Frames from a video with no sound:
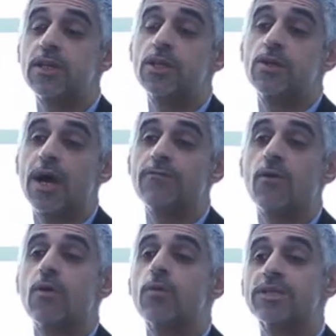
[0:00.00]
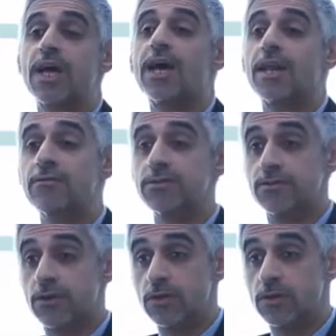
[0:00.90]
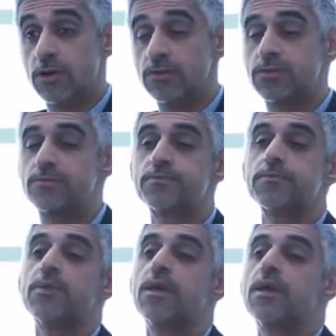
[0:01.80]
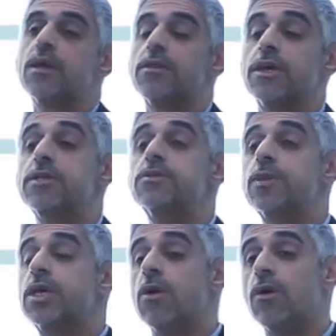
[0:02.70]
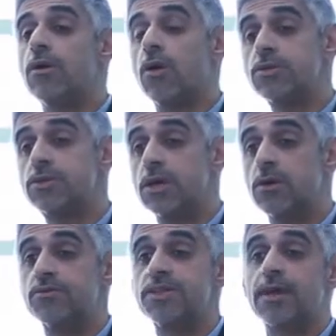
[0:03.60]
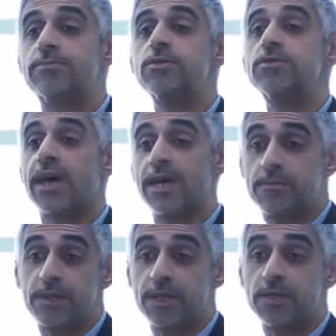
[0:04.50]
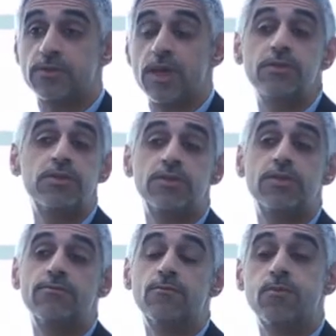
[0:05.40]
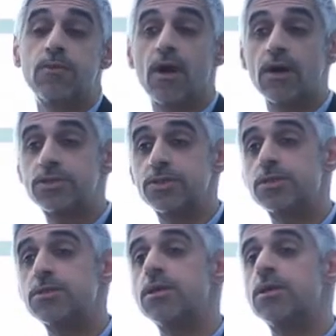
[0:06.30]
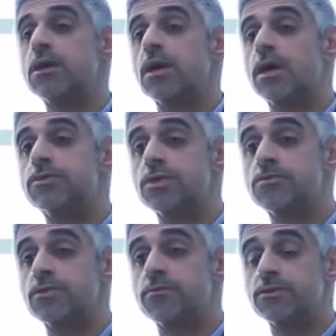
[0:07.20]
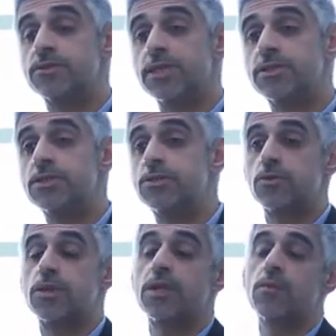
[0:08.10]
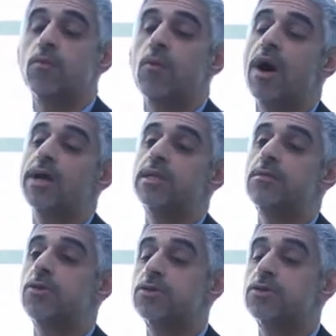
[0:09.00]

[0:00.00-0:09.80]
You have always high levels of glucose. There's we call also type 2 diabetes, and this is the larger in terms of percentage or the widely most